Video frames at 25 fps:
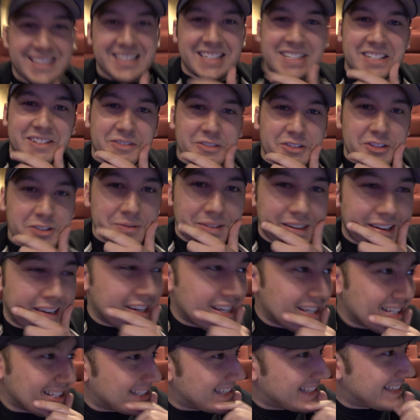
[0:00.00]
this is where
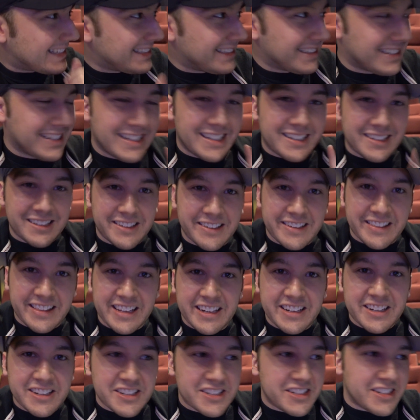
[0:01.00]
my sister did her
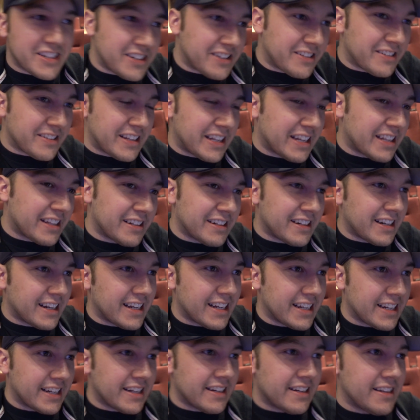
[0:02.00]
theater show the other
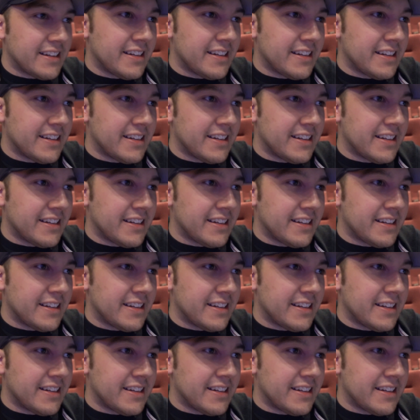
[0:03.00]
night.